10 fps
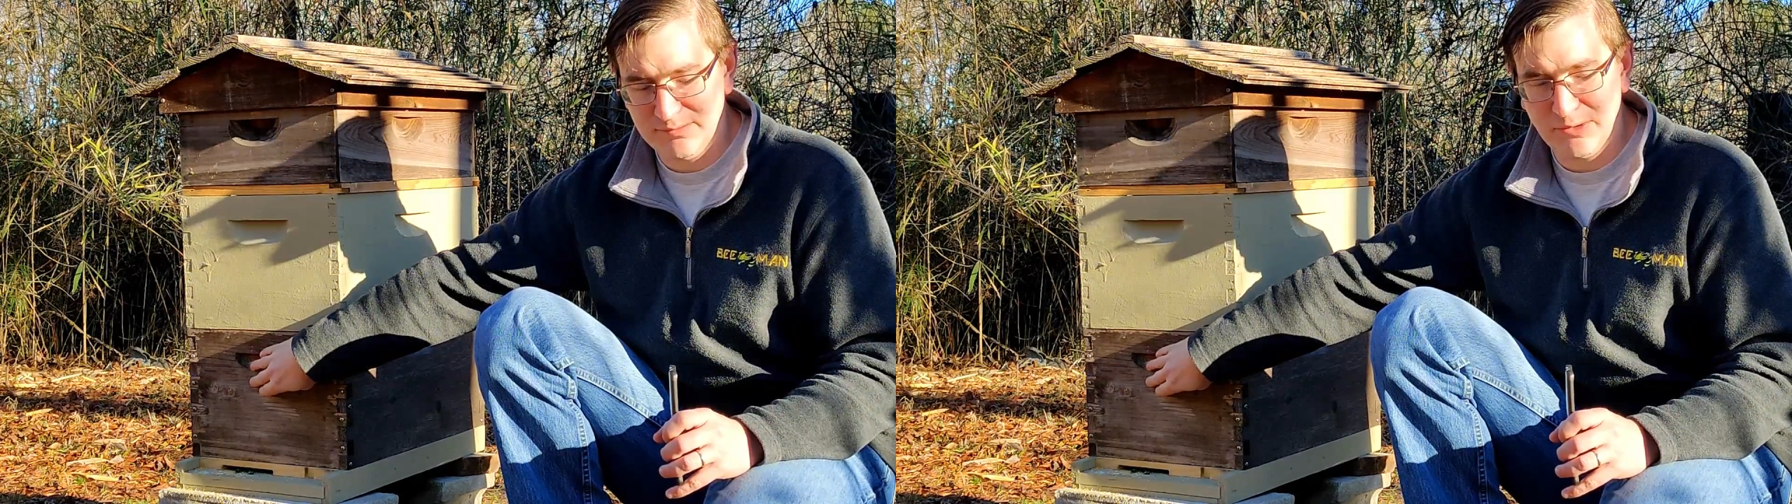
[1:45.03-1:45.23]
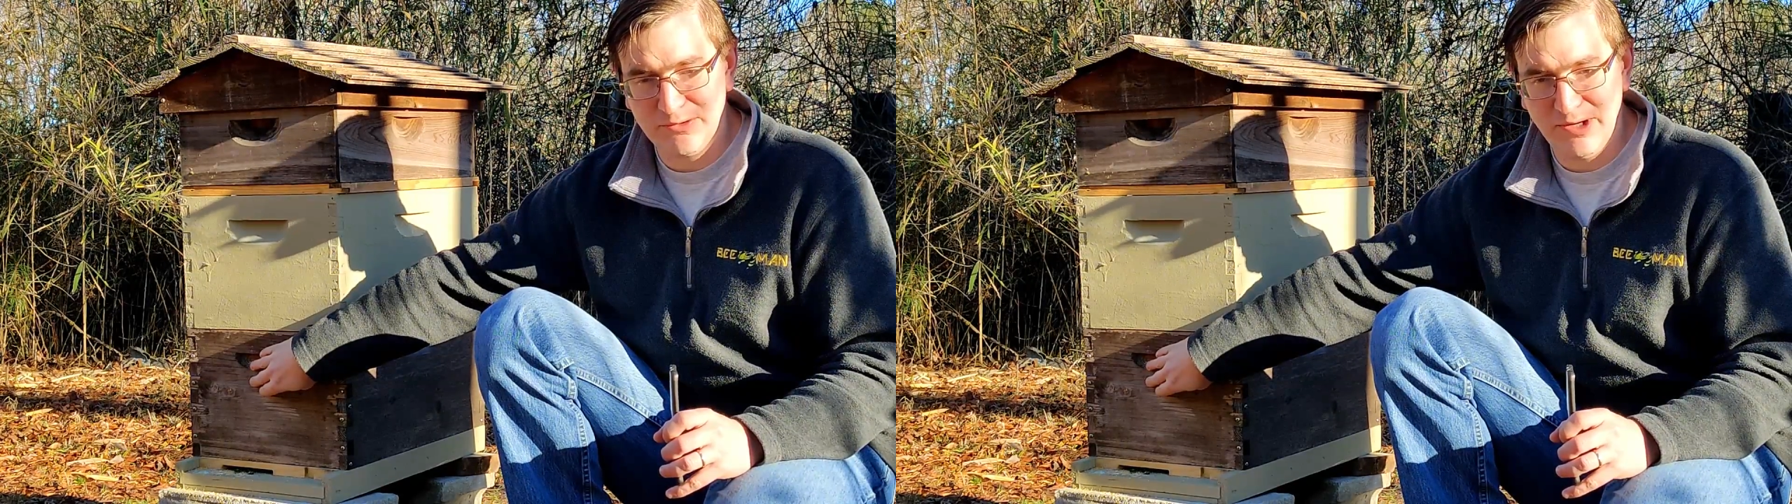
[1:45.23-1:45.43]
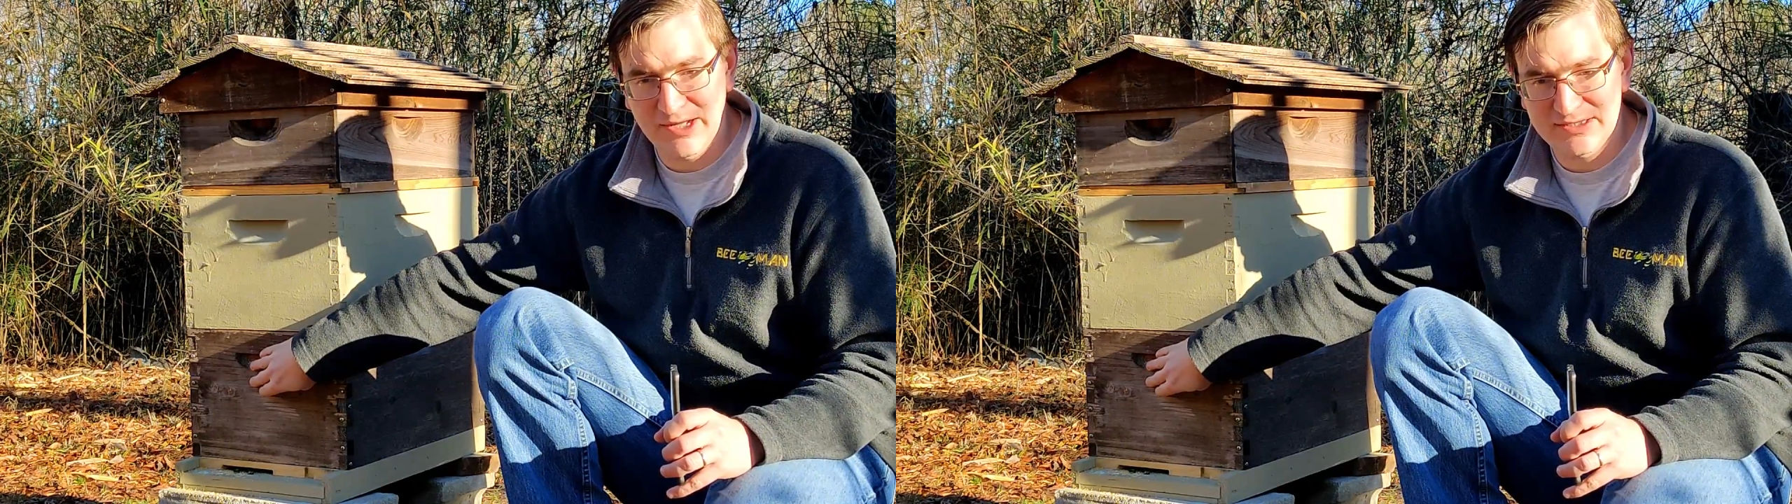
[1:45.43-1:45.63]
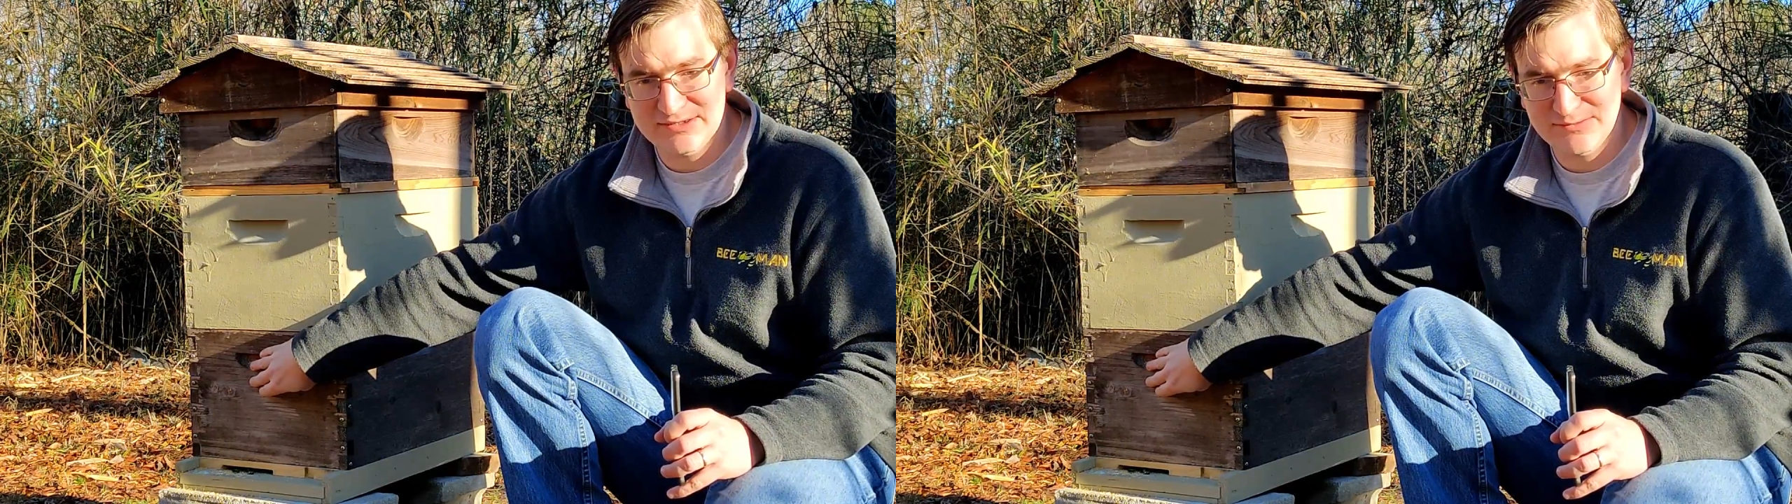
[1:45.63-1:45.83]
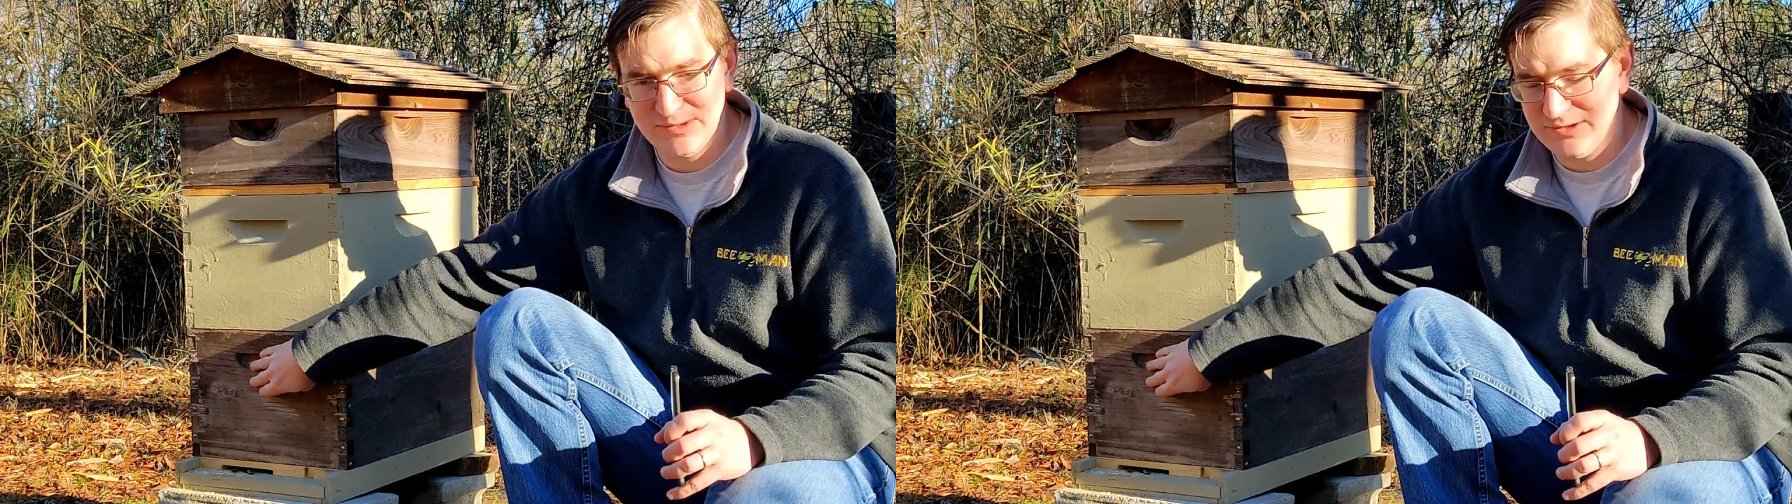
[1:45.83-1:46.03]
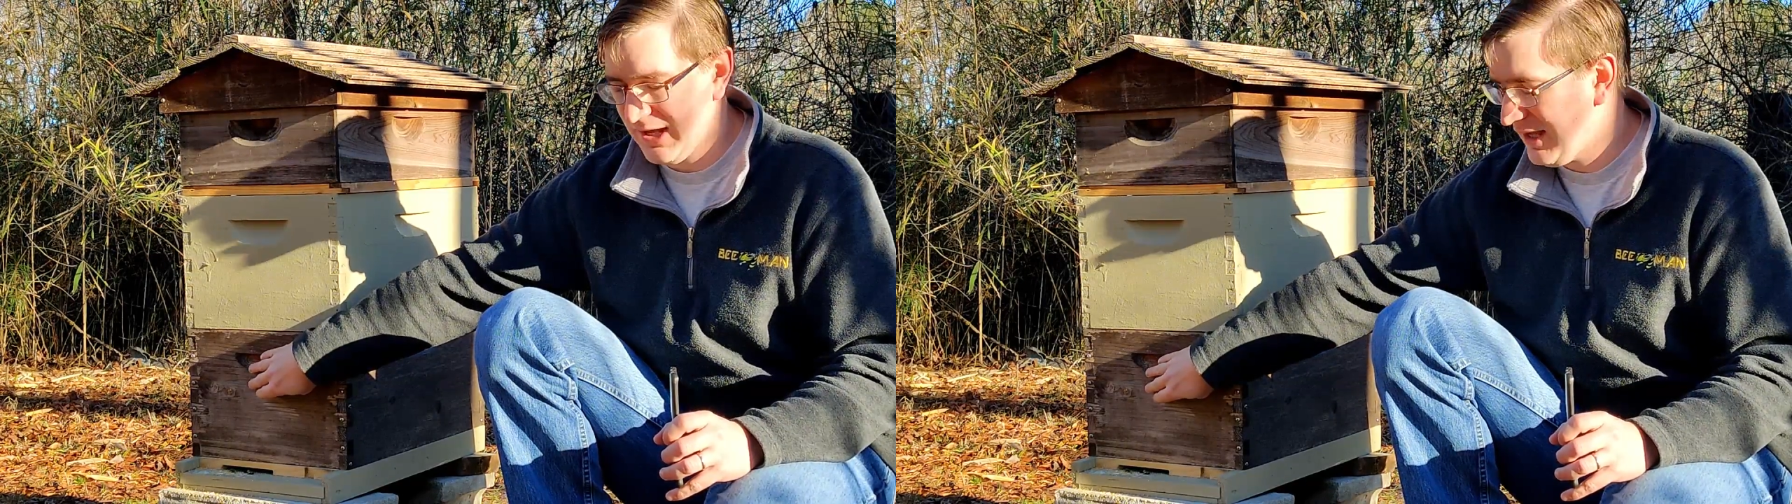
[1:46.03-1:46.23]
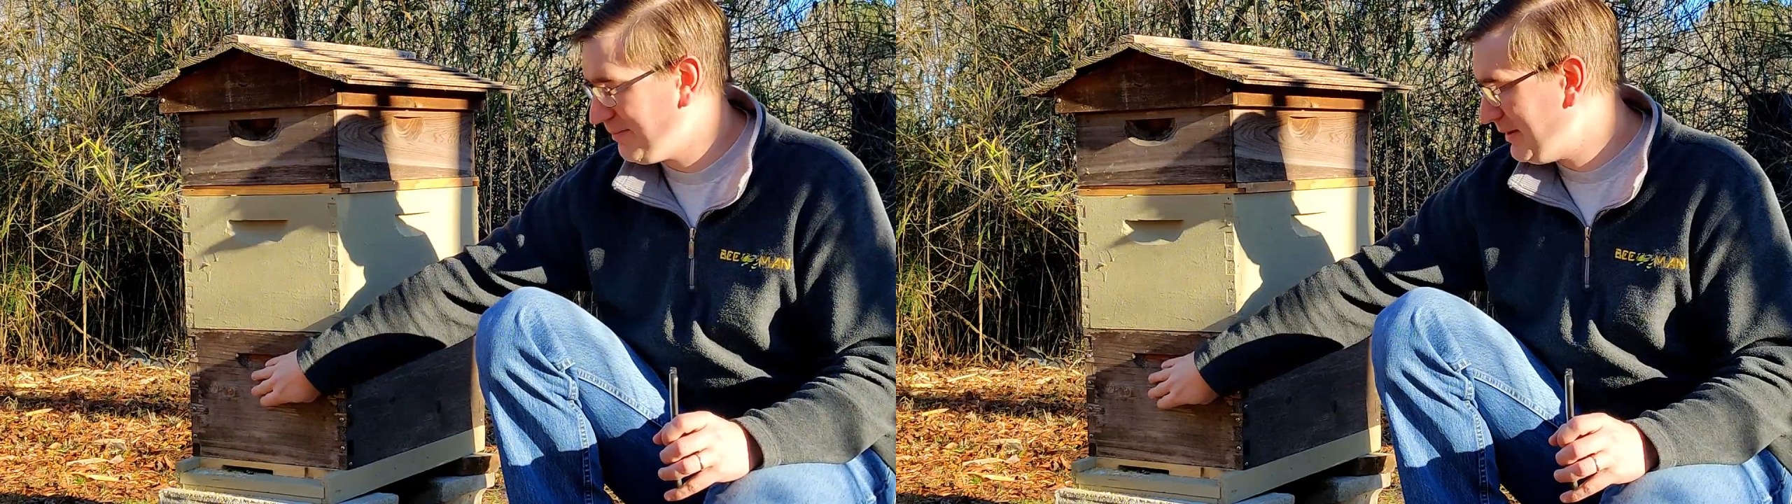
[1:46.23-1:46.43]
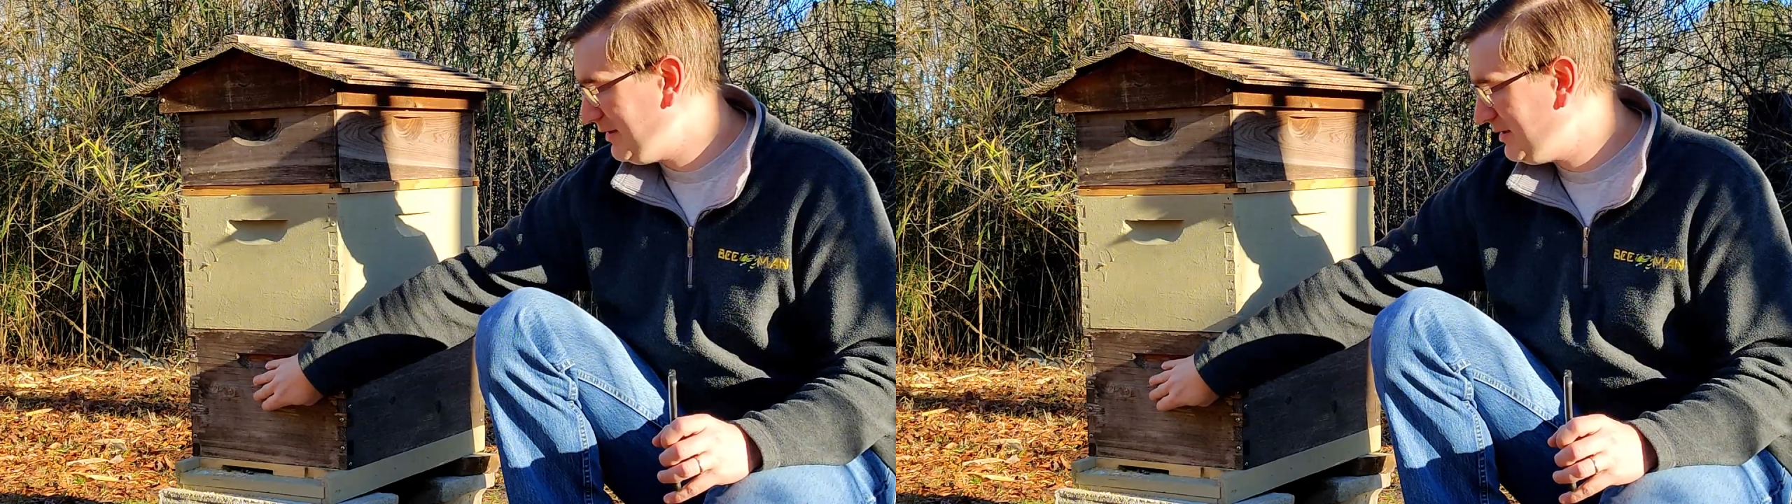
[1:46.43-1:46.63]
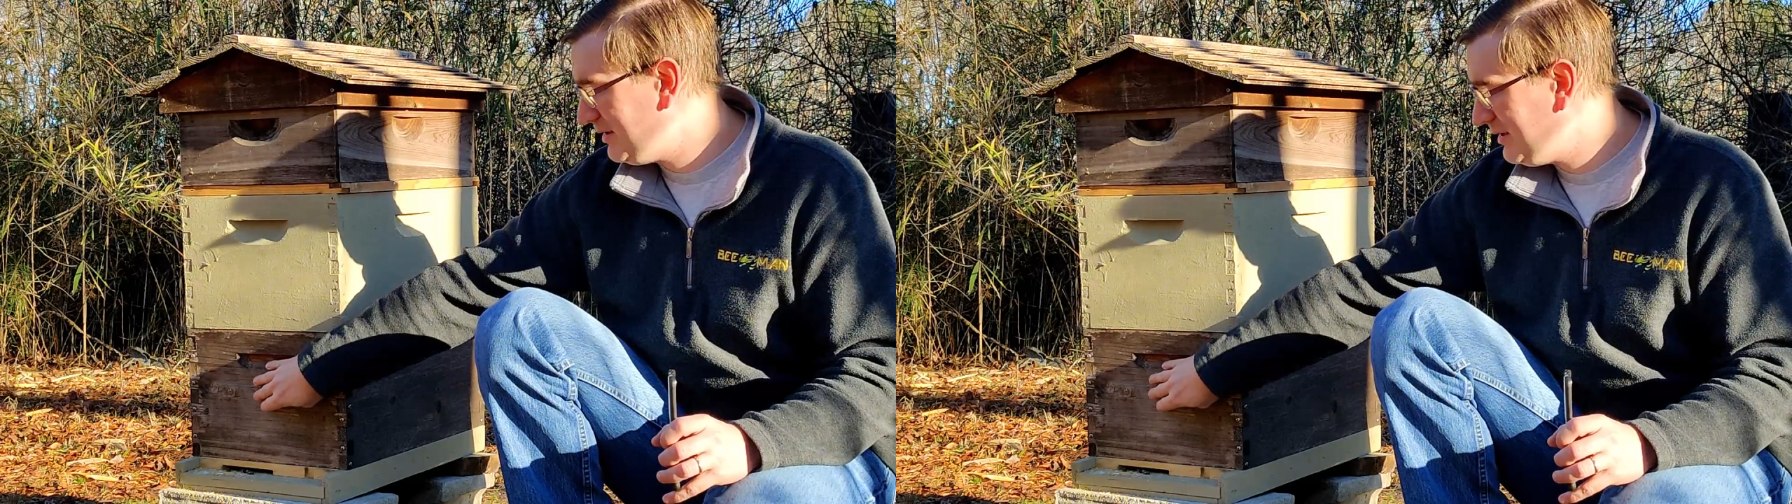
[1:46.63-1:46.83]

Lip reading: progress, what'll happen